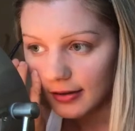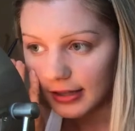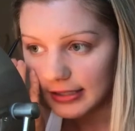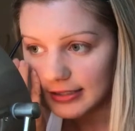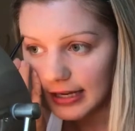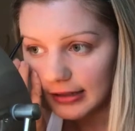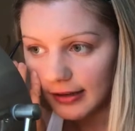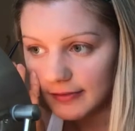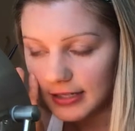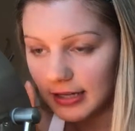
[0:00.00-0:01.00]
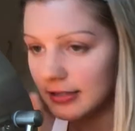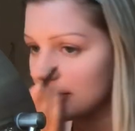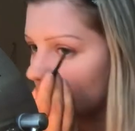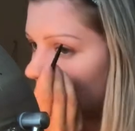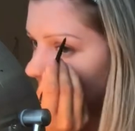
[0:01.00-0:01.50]
like deadlifting,
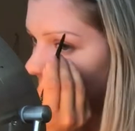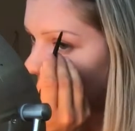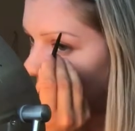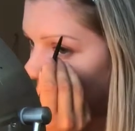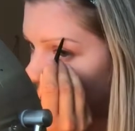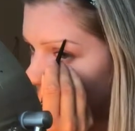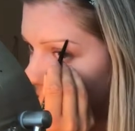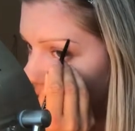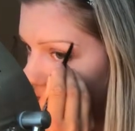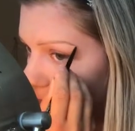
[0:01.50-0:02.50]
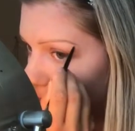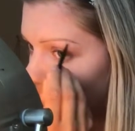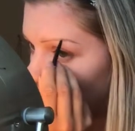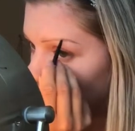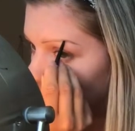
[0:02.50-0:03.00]
squats, like how to do it
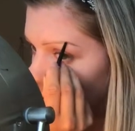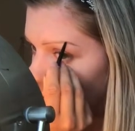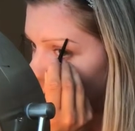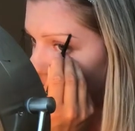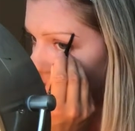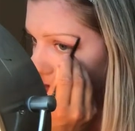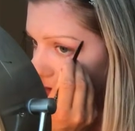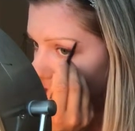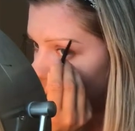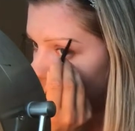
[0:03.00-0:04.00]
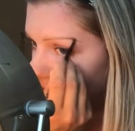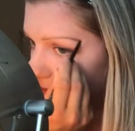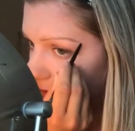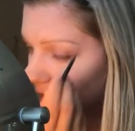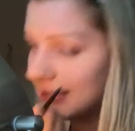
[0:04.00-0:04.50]
properly, like
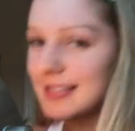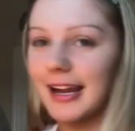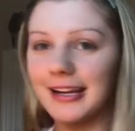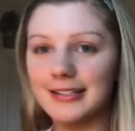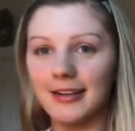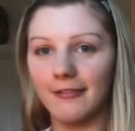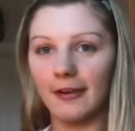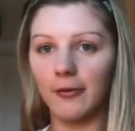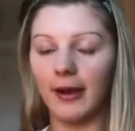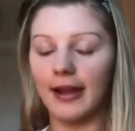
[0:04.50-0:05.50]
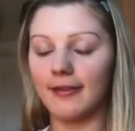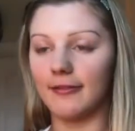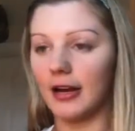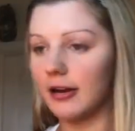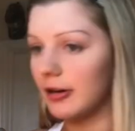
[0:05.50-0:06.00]
the scientific way
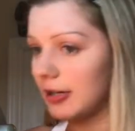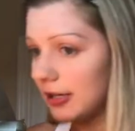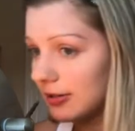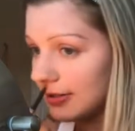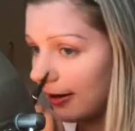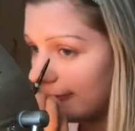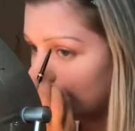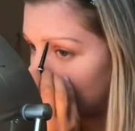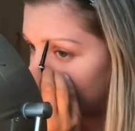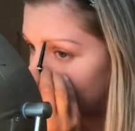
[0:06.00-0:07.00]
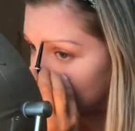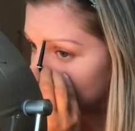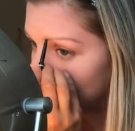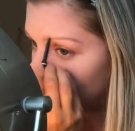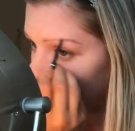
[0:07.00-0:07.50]
of not hurting yourself and all of that
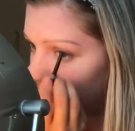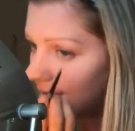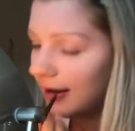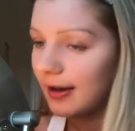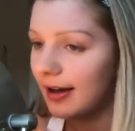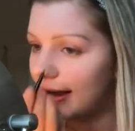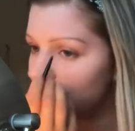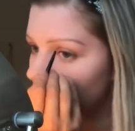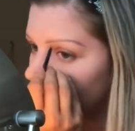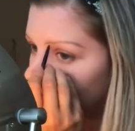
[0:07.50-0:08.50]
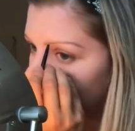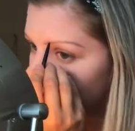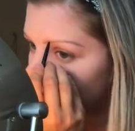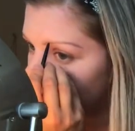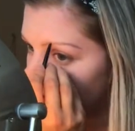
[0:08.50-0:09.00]
stuff, I'm really
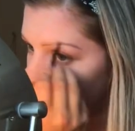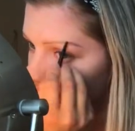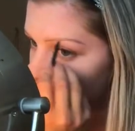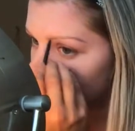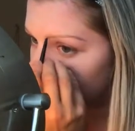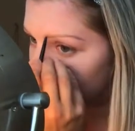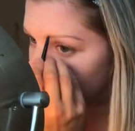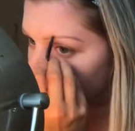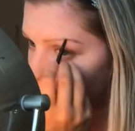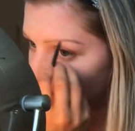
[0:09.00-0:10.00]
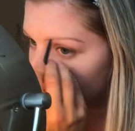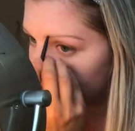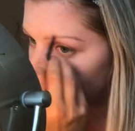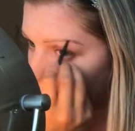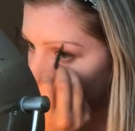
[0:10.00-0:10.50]
into that, so I would definitely
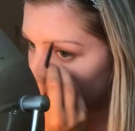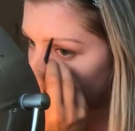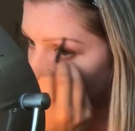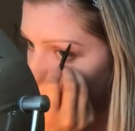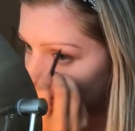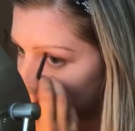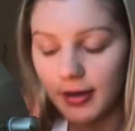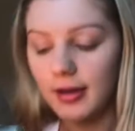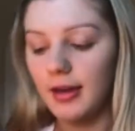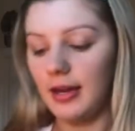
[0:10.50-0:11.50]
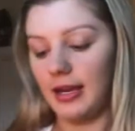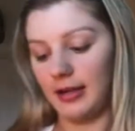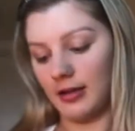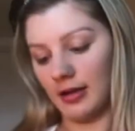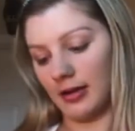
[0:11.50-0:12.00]
do it for you guys.
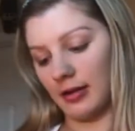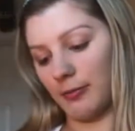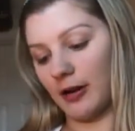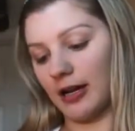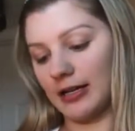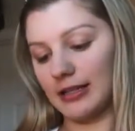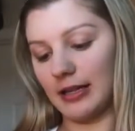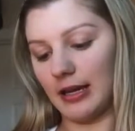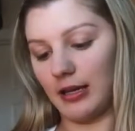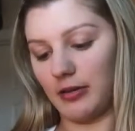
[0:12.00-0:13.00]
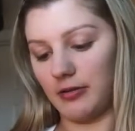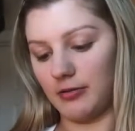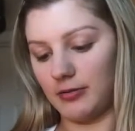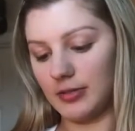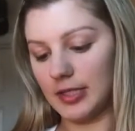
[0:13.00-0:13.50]
And the product that I
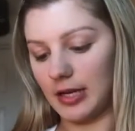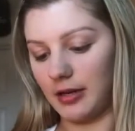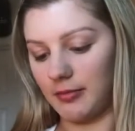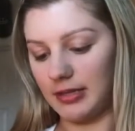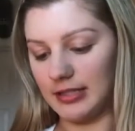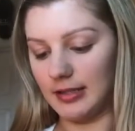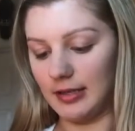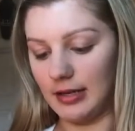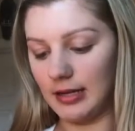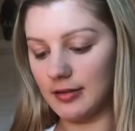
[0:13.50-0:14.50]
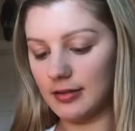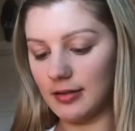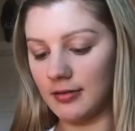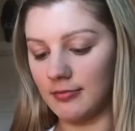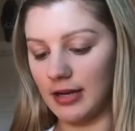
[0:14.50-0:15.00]
use is the
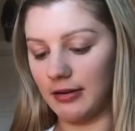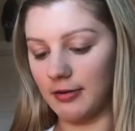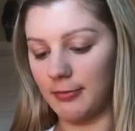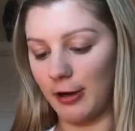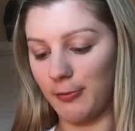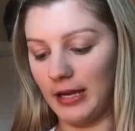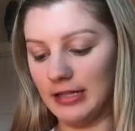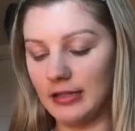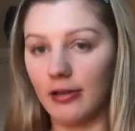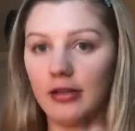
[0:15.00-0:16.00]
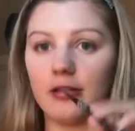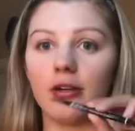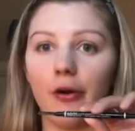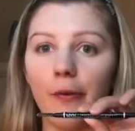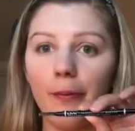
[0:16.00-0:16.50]
NYX Micro Brow Pencil and
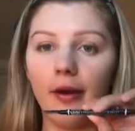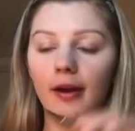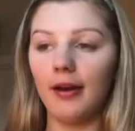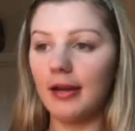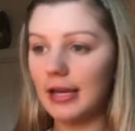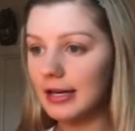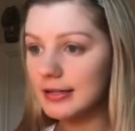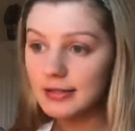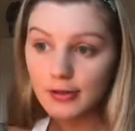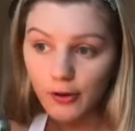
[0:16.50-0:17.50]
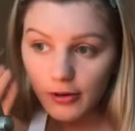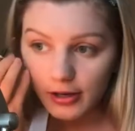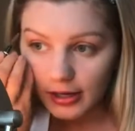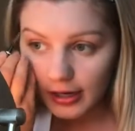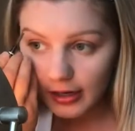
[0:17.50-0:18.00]
Taupe. It is so
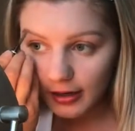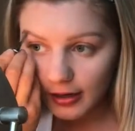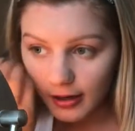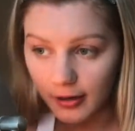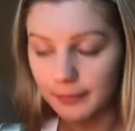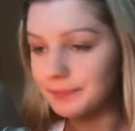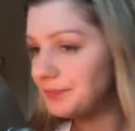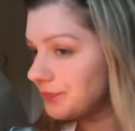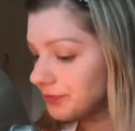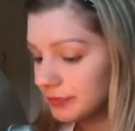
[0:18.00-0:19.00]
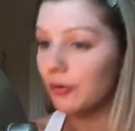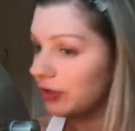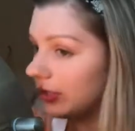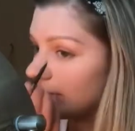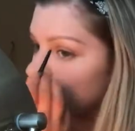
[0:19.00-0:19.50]
good.
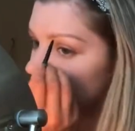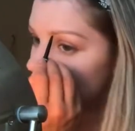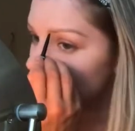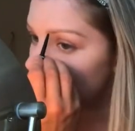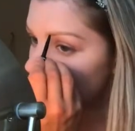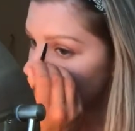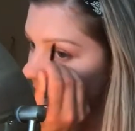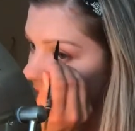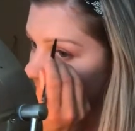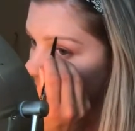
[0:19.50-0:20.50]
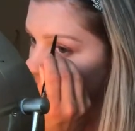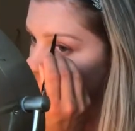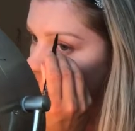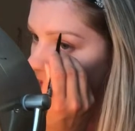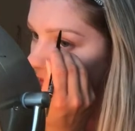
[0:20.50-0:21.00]
Only use the
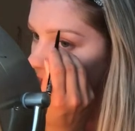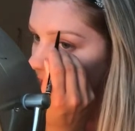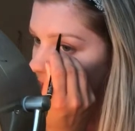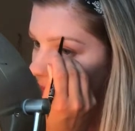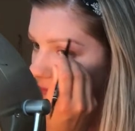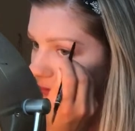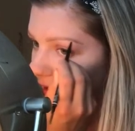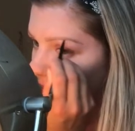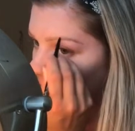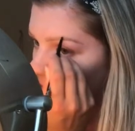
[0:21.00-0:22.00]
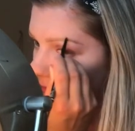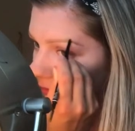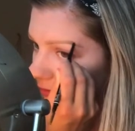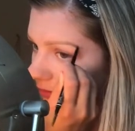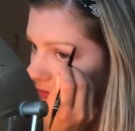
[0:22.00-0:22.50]
Anastasia Brow
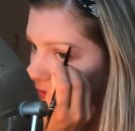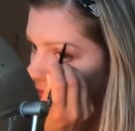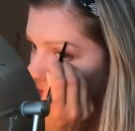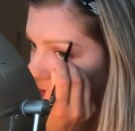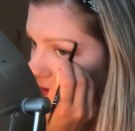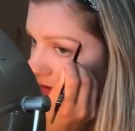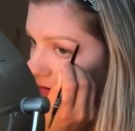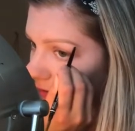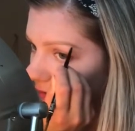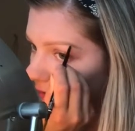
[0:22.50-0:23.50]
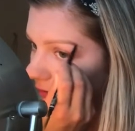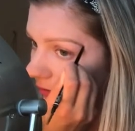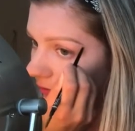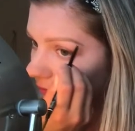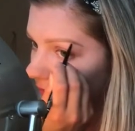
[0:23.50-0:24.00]
Definer
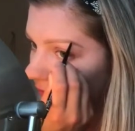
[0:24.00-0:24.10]
or